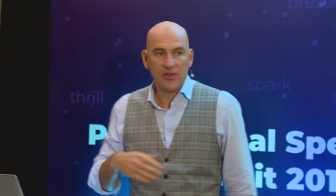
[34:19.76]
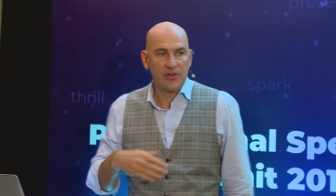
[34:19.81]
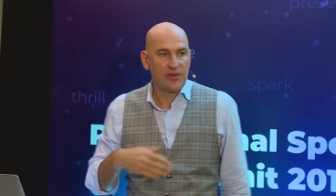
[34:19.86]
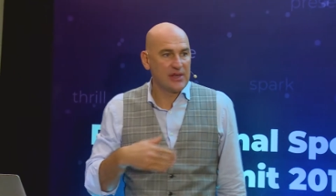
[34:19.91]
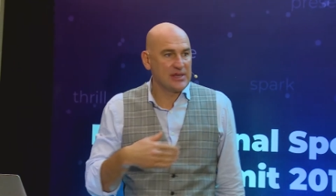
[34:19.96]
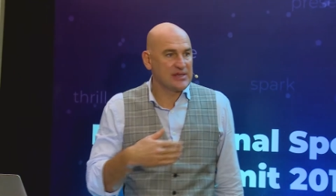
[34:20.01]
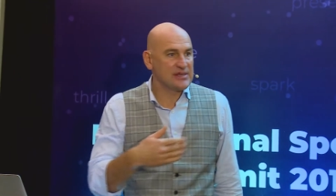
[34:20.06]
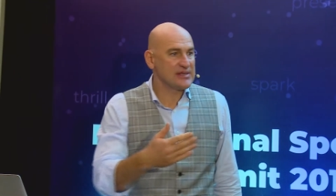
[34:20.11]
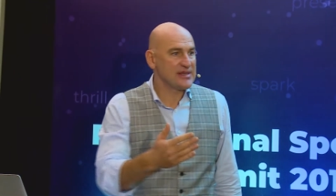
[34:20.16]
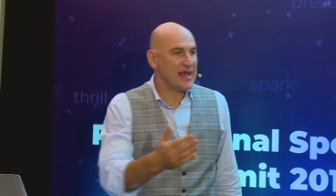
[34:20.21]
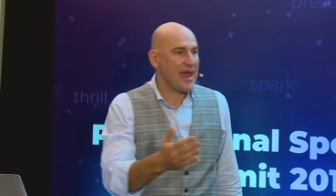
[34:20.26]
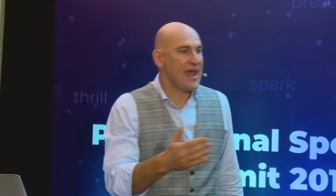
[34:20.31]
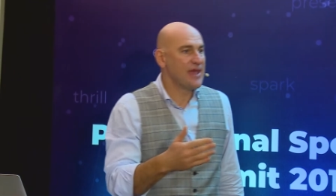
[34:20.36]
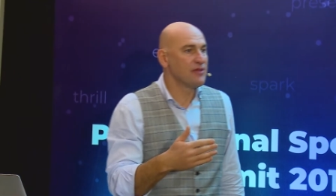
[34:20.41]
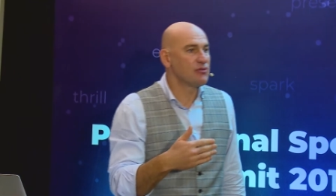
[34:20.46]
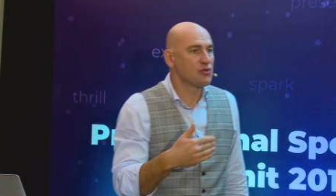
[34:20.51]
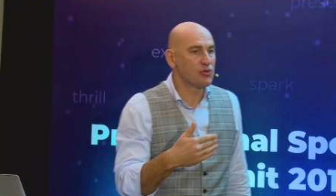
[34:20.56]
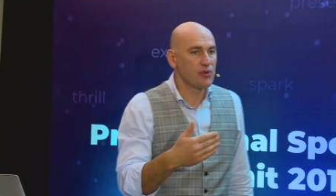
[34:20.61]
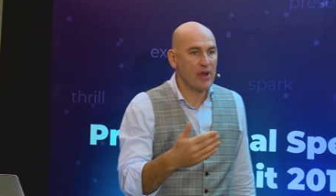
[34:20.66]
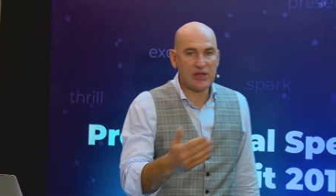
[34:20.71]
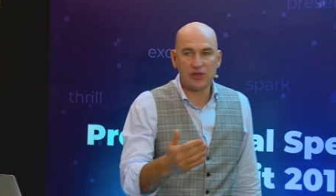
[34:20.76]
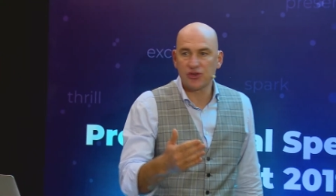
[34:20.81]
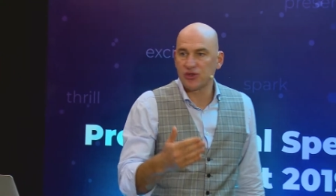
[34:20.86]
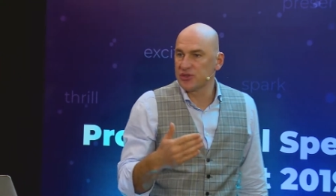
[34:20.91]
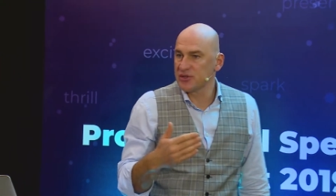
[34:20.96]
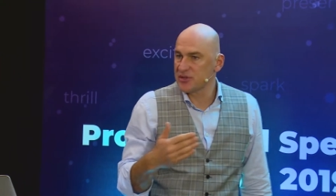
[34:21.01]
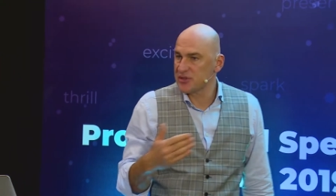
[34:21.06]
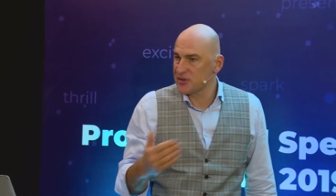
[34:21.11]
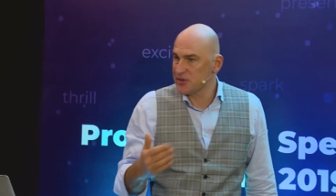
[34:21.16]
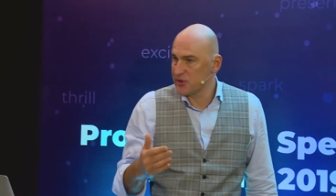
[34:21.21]
these
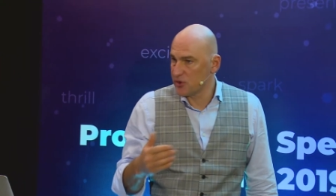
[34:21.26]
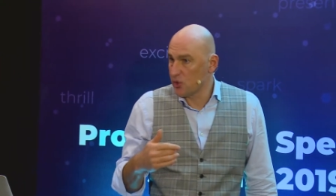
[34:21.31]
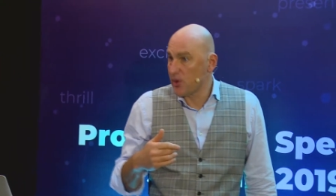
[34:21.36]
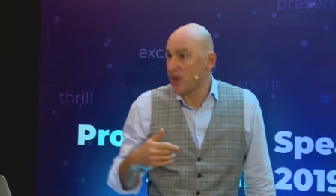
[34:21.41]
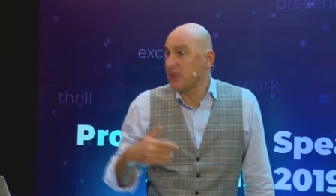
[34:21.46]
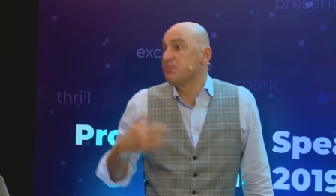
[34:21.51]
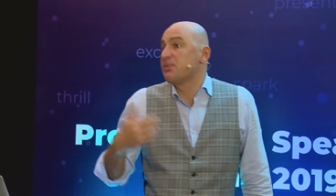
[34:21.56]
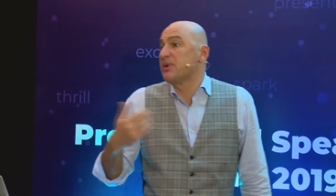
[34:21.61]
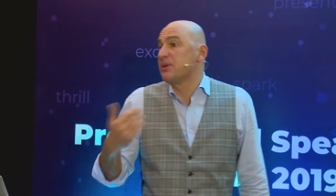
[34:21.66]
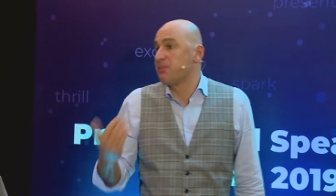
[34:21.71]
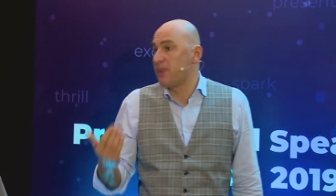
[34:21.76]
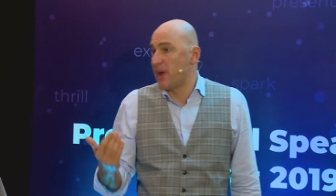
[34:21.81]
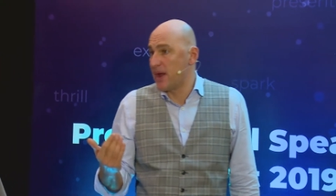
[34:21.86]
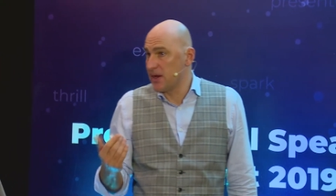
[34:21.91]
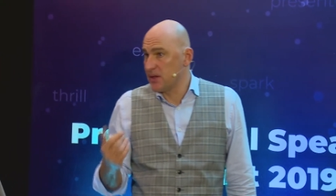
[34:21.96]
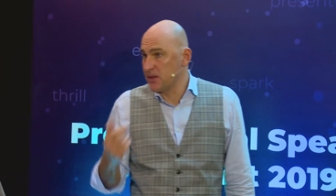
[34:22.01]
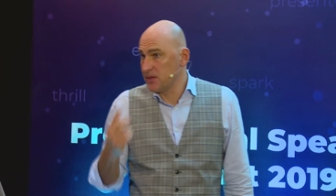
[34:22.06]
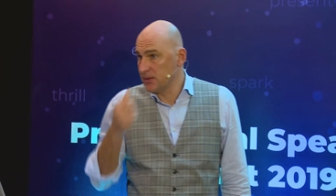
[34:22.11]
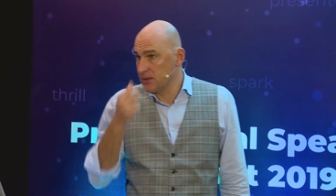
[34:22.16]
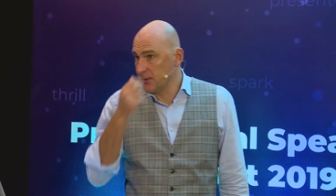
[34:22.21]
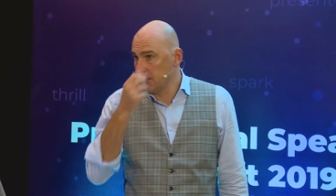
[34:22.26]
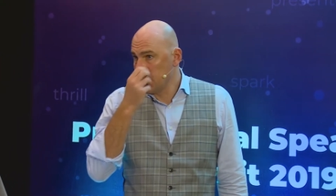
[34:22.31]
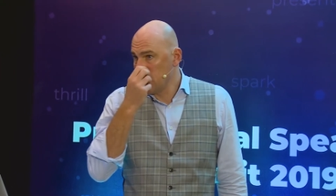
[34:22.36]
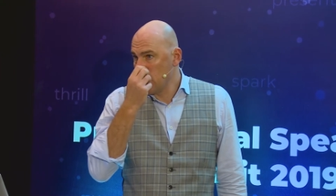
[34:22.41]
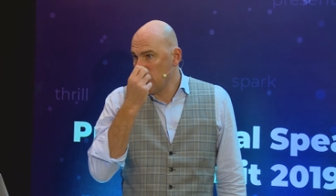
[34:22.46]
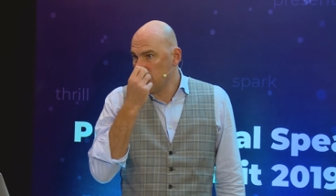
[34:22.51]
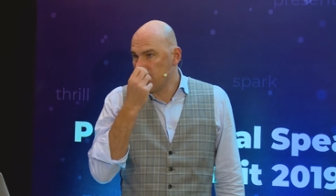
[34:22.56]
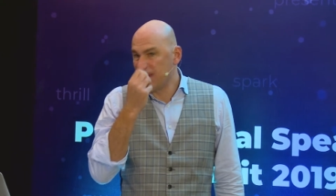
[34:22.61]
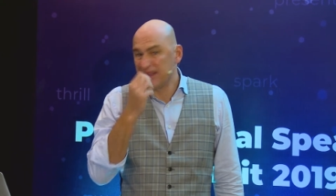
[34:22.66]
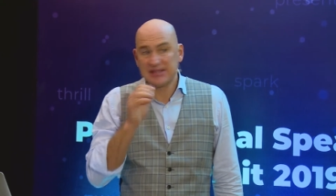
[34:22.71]
interactions, you can prepare it,
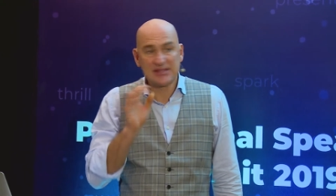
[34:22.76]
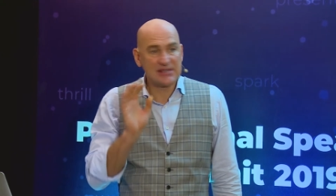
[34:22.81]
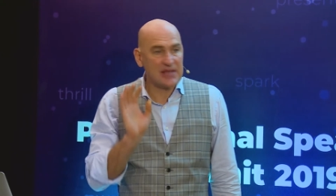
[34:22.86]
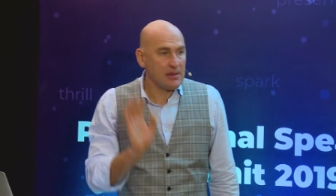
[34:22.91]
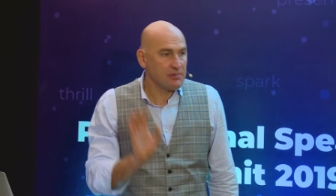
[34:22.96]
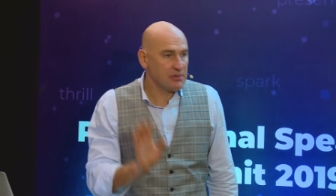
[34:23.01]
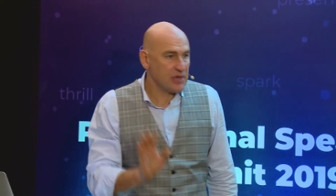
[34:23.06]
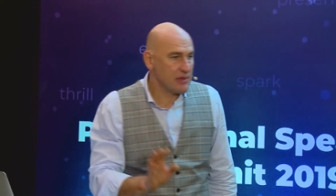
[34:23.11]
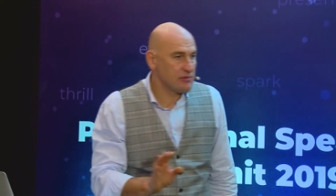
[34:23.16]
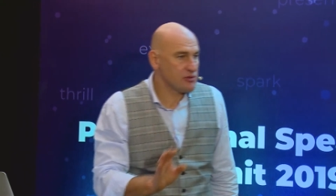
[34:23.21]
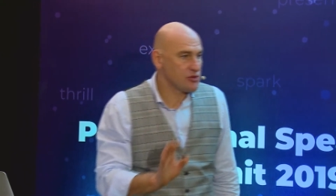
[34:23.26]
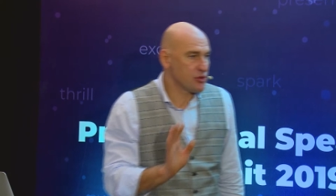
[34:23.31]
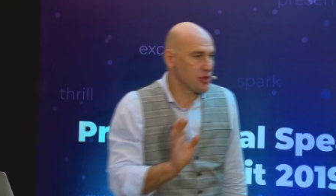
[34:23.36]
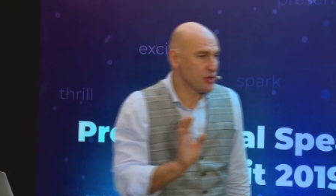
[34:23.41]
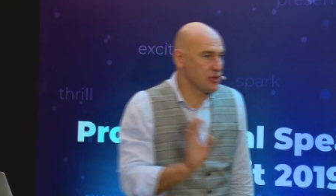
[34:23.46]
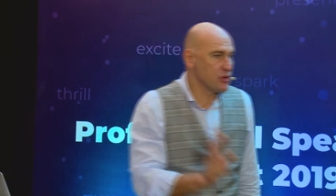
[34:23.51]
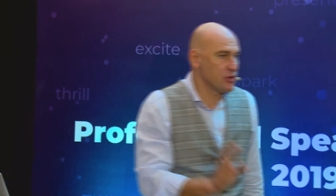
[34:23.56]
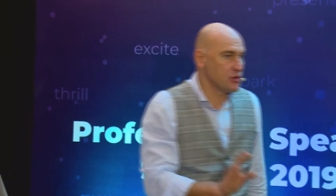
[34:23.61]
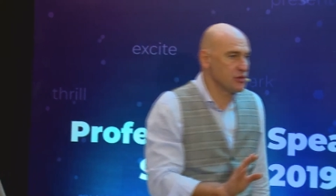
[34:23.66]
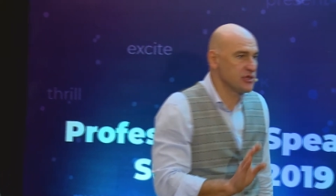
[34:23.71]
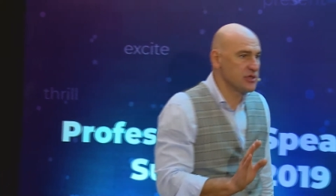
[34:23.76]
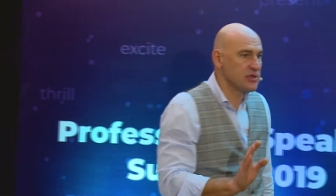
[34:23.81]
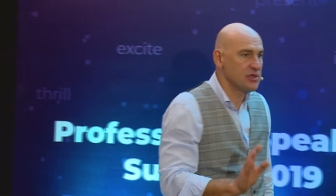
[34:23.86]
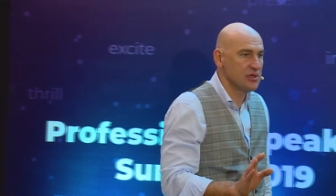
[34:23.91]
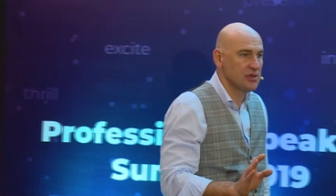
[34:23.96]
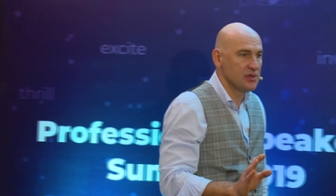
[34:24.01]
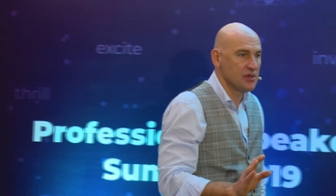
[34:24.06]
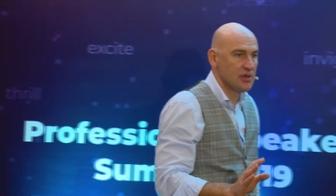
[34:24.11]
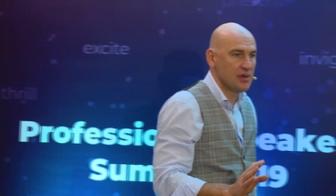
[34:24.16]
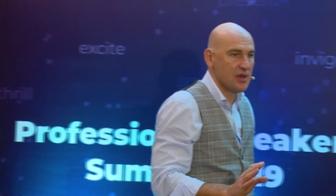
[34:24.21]
but sometimes you can use it
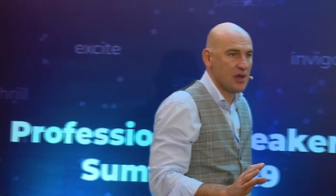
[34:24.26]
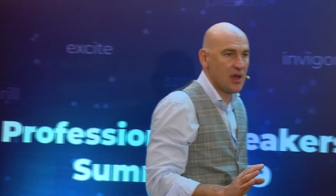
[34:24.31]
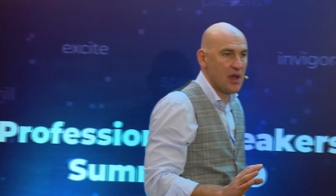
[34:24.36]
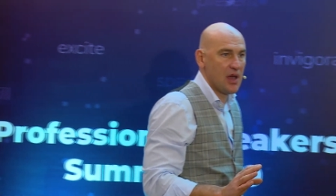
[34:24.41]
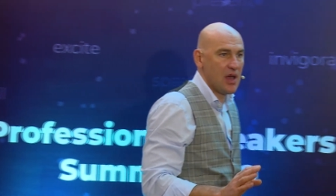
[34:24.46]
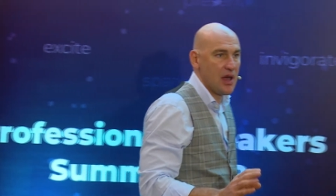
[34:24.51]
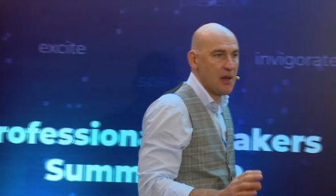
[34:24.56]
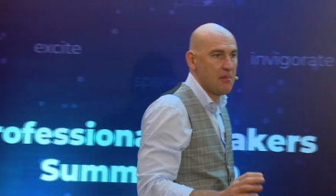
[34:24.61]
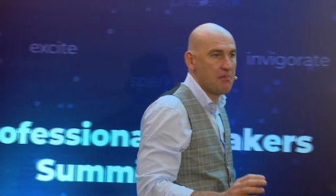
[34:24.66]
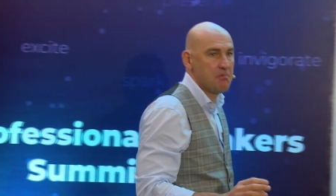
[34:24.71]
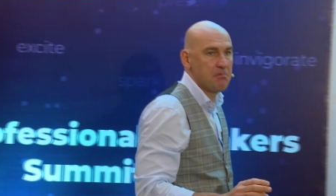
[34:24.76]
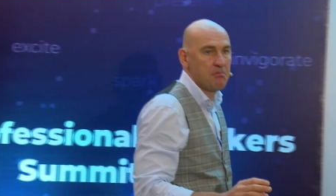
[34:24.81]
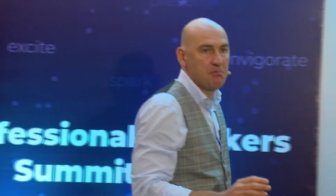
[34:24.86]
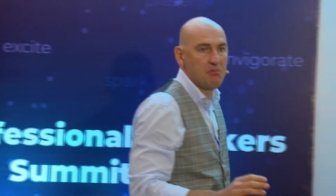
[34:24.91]
uh,